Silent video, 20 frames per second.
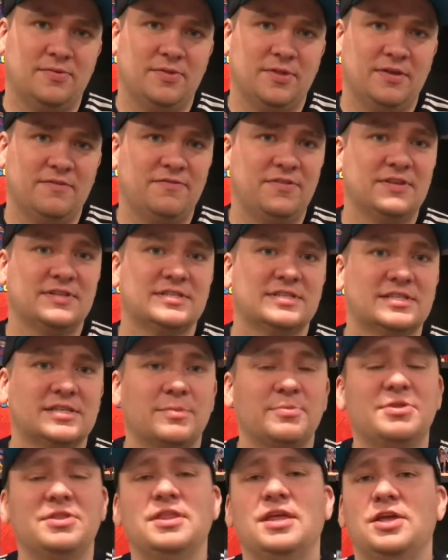if this is
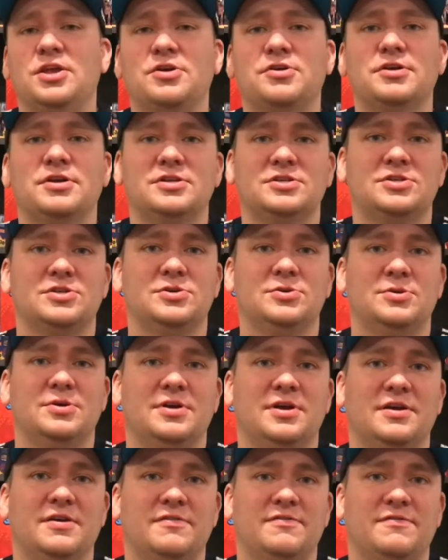something that you're
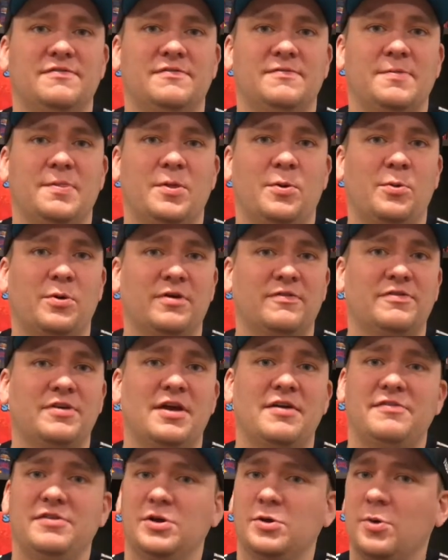into, or if you
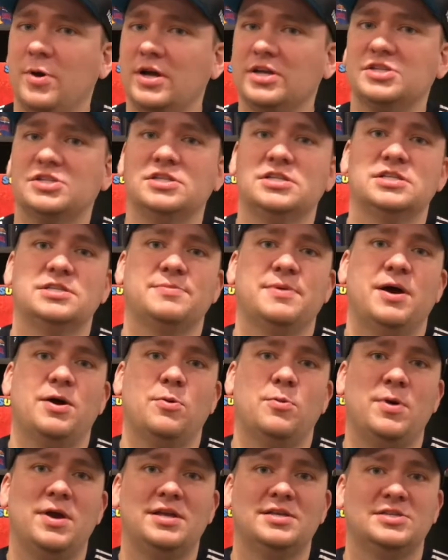have any questions
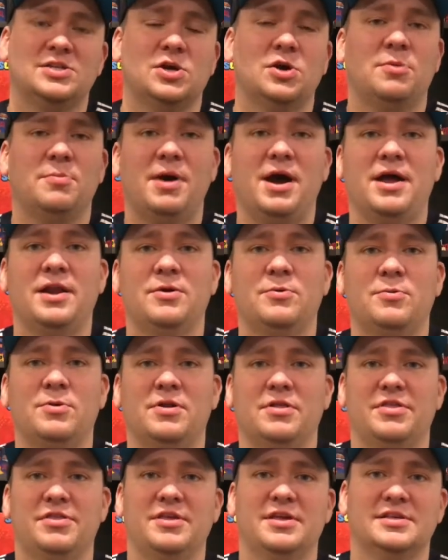about ways to go about it. One
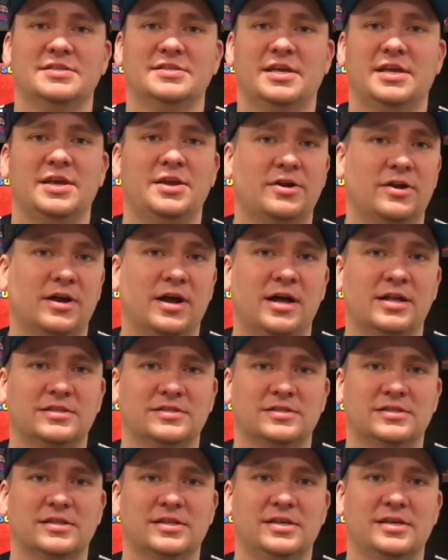of the things I hear
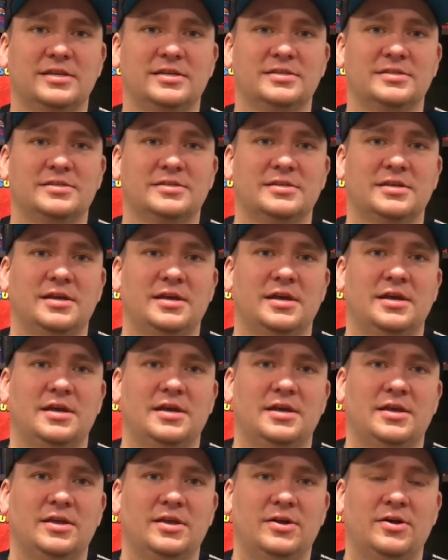constantly is,
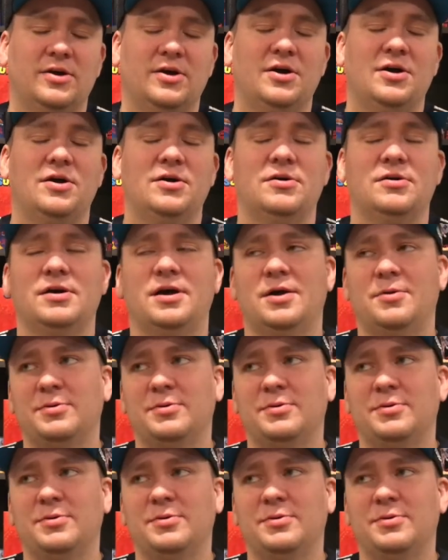I